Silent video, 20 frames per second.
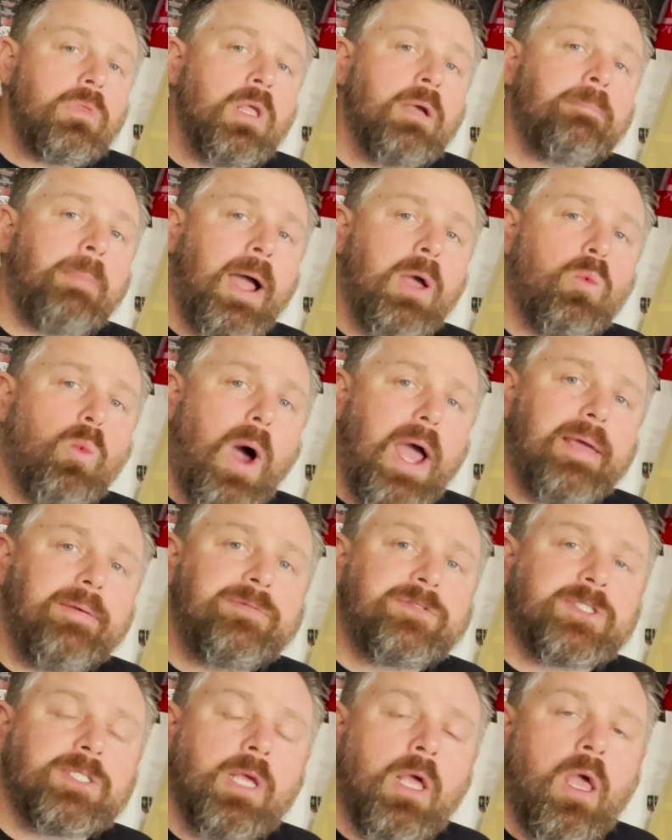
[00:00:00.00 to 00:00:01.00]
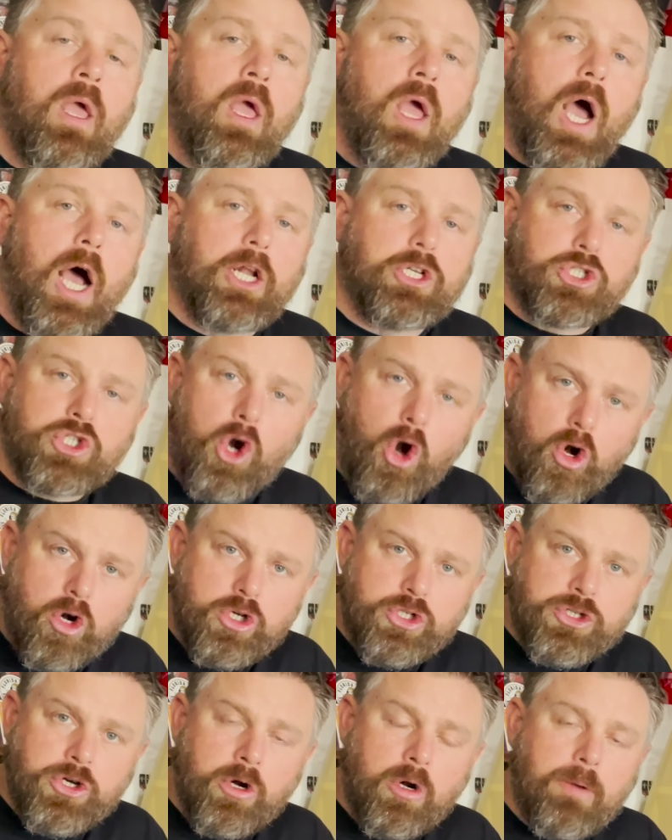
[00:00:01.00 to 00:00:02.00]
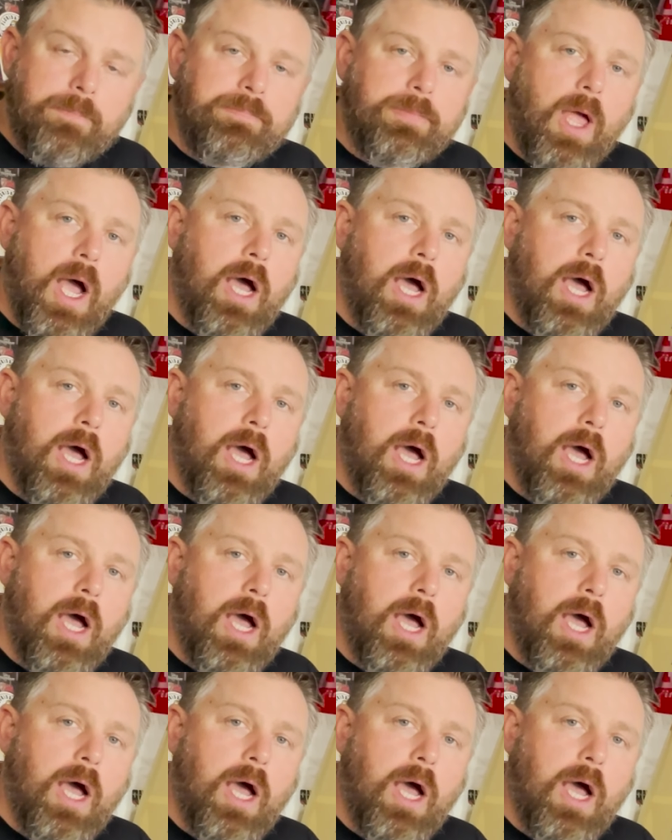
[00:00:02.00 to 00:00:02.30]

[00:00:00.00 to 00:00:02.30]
My wife's Charger